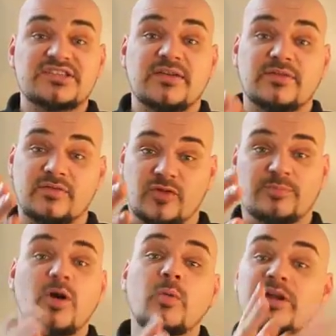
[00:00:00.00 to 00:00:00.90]
Have the
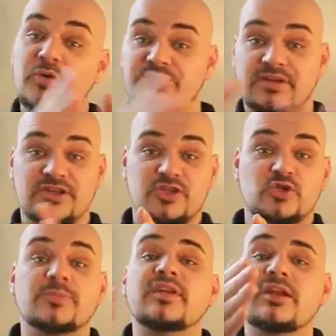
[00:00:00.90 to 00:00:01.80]
football, we know it's being
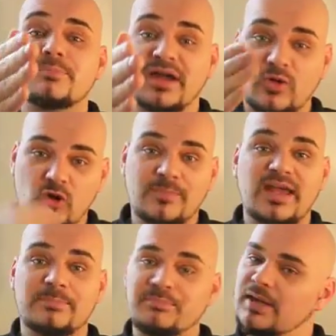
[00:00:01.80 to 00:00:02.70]
distributed by
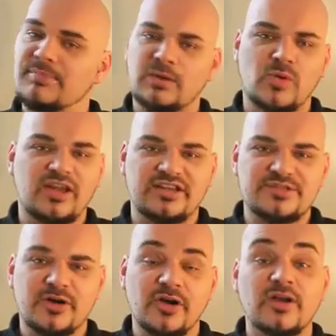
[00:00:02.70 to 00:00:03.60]
quarterback Big Ben
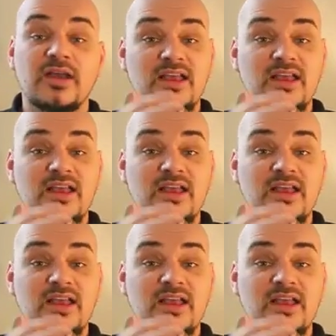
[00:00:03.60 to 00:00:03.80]
Roethlisberger.